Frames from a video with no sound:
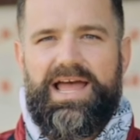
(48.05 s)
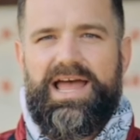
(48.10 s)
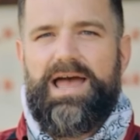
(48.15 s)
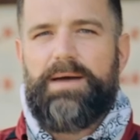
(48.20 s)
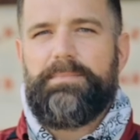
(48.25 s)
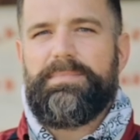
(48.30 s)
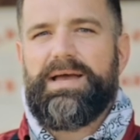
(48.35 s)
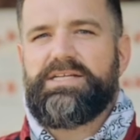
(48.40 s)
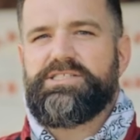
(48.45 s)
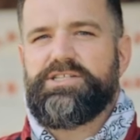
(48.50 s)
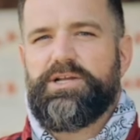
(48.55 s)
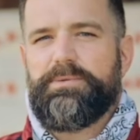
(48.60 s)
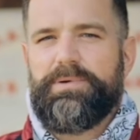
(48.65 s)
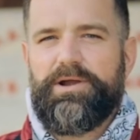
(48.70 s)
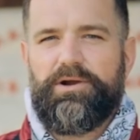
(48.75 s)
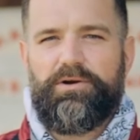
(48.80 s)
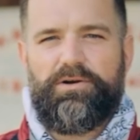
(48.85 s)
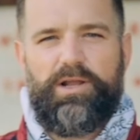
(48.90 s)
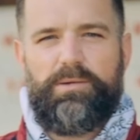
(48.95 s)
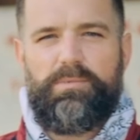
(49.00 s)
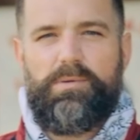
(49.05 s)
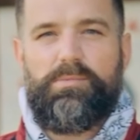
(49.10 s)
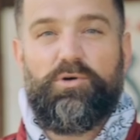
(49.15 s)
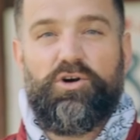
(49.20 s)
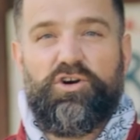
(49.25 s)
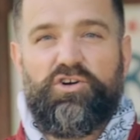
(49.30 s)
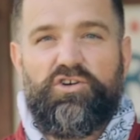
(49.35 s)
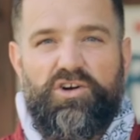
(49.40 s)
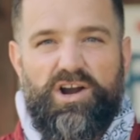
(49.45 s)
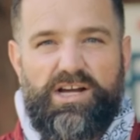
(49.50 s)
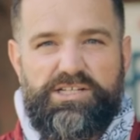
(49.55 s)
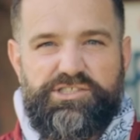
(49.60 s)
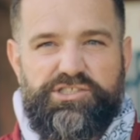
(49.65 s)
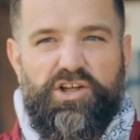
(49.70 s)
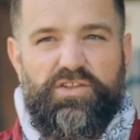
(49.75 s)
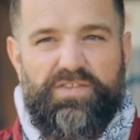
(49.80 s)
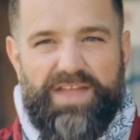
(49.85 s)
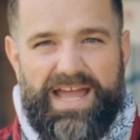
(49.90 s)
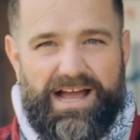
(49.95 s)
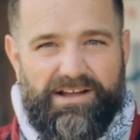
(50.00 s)
and makes it appear a little bit more crust
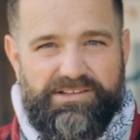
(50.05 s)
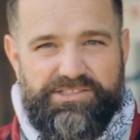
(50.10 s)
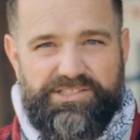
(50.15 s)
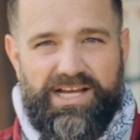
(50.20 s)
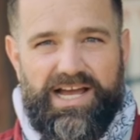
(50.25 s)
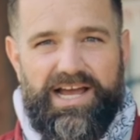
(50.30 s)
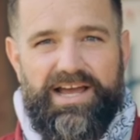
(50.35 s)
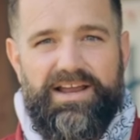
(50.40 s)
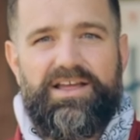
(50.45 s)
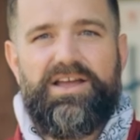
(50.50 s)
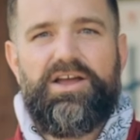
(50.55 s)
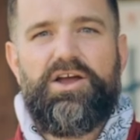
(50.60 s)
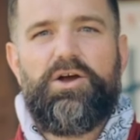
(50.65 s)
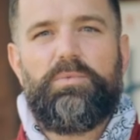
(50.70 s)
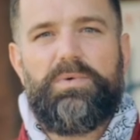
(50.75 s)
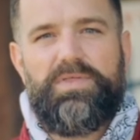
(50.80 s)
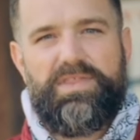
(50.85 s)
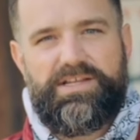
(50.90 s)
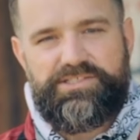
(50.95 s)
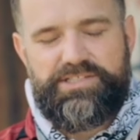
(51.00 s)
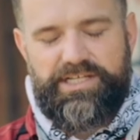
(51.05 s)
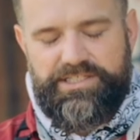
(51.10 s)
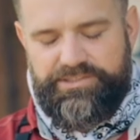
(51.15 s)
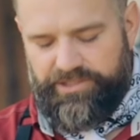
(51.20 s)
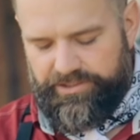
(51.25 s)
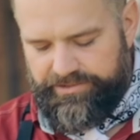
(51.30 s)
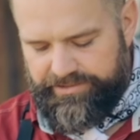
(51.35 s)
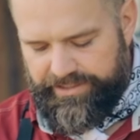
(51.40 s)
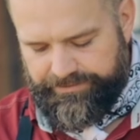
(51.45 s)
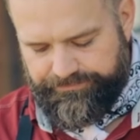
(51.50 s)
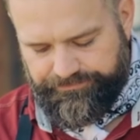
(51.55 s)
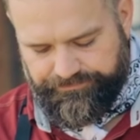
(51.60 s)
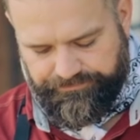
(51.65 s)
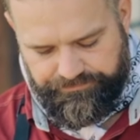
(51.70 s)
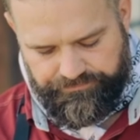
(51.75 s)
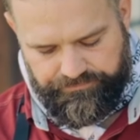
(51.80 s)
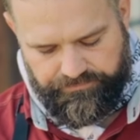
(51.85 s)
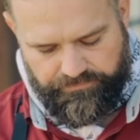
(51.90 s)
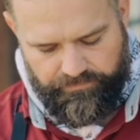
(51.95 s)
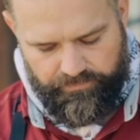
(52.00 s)
on the outside when this thing's all done.
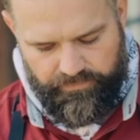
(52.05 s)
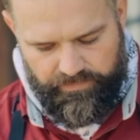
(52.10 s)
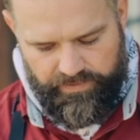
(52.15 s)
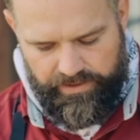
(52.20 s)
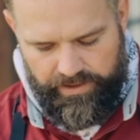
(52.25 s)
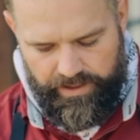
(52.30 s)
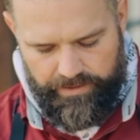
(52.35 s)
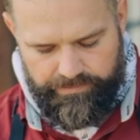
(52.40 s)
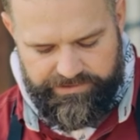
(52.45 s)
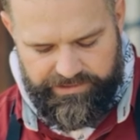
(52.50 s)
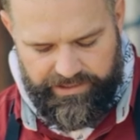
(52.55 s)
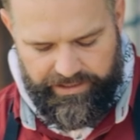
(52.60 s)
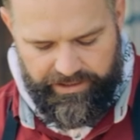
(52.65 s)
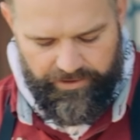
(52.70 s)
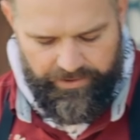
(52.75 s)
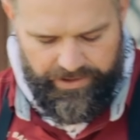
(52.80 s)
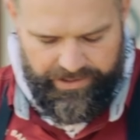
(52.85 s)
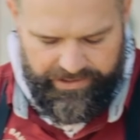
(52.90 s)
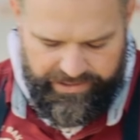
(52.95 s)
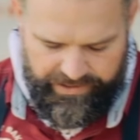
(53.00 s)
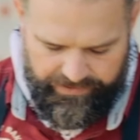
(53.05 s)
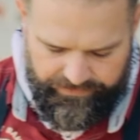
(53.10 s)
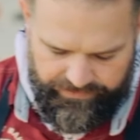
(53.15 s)
I'm gonna go ahead and hit